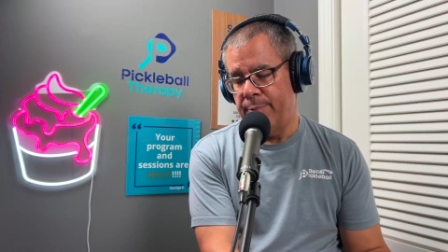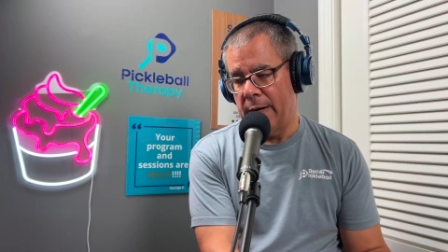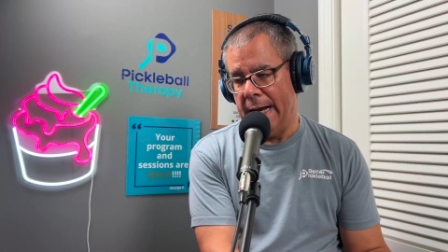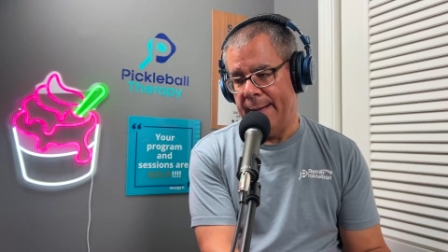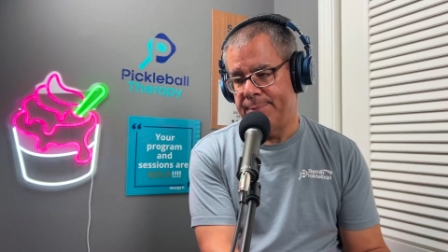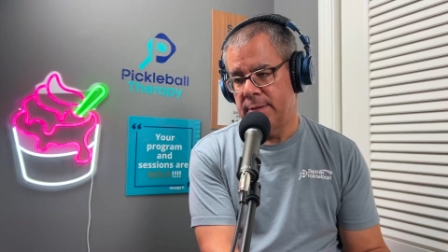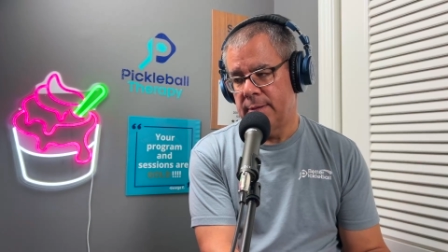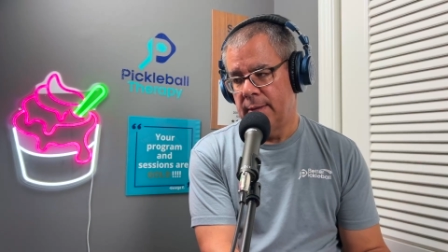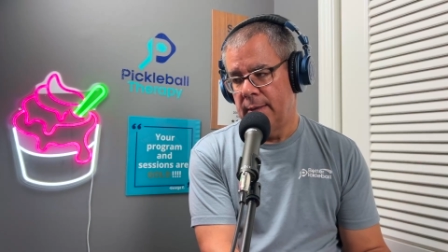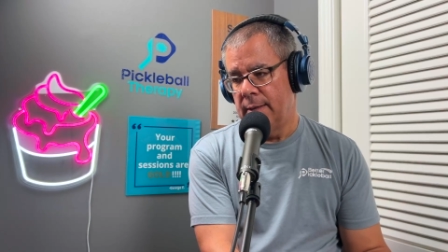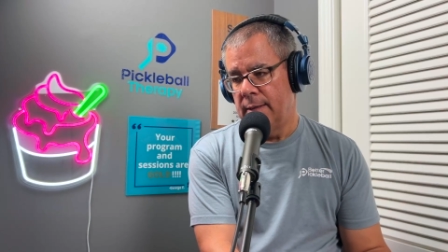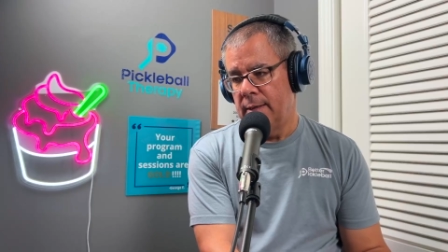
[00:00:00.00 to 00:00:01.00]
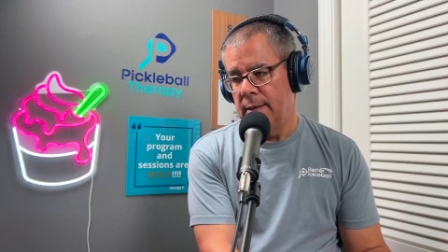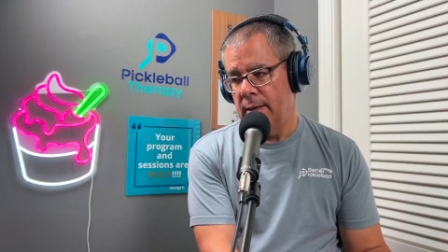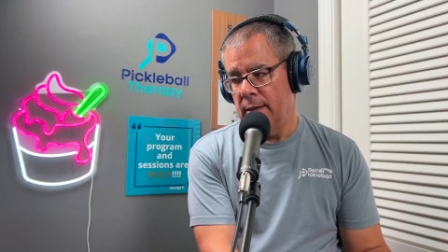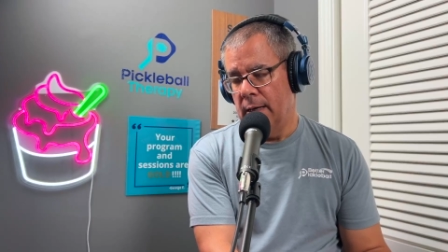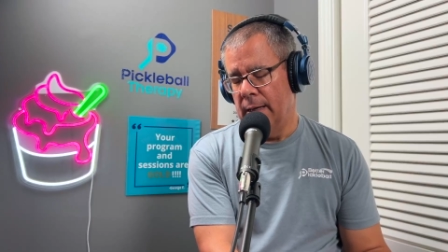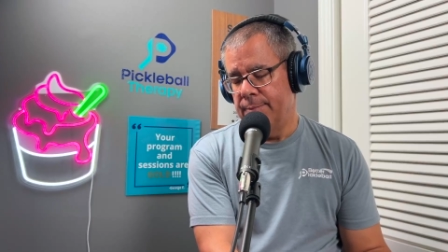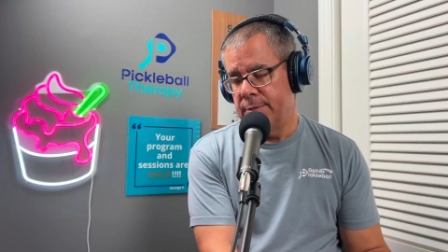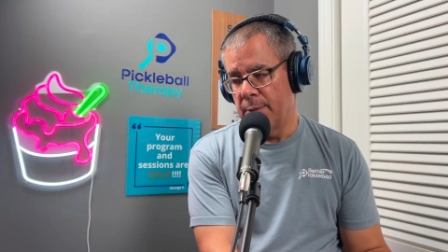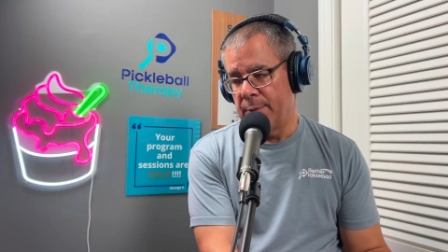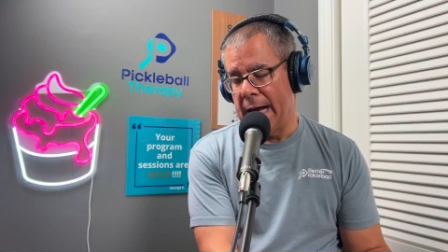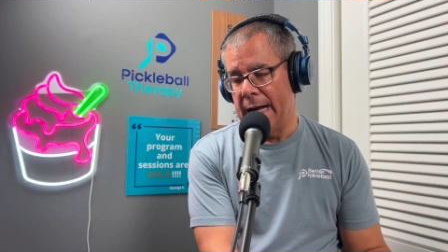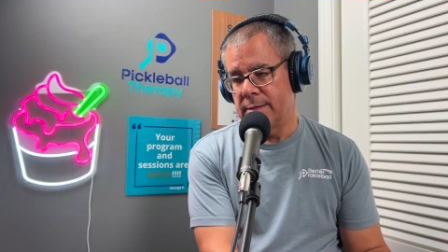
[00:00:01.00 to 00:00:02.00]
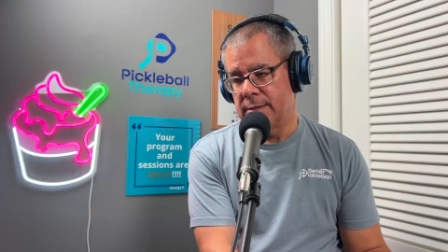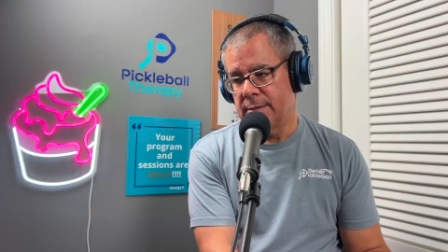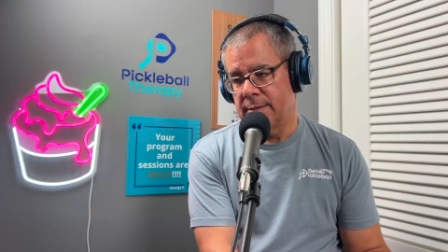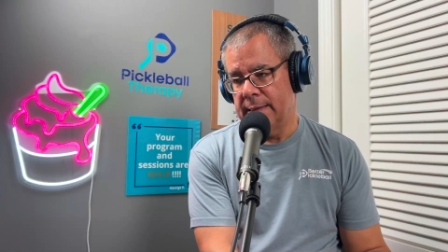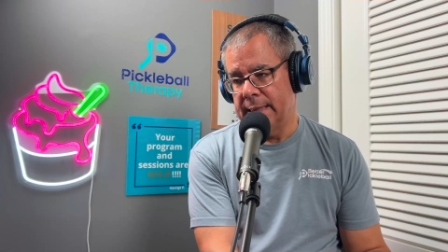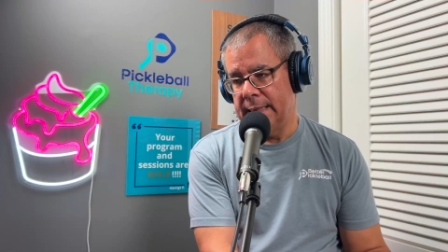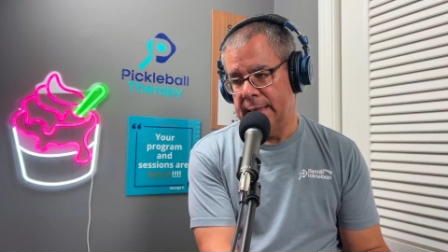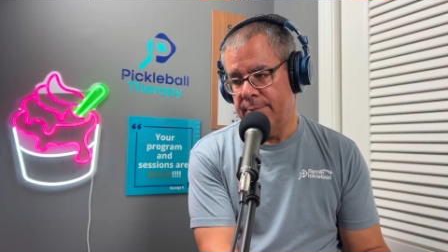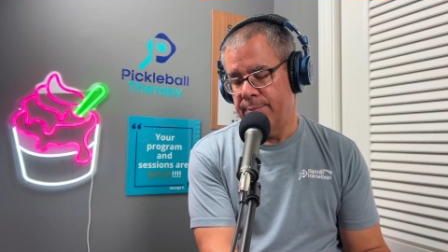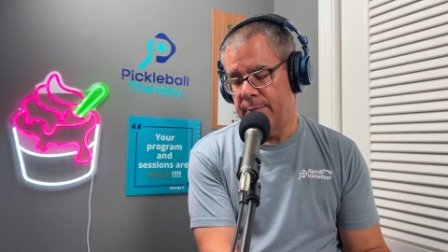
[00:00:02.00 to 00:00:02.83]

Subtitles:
perhaps subconsciously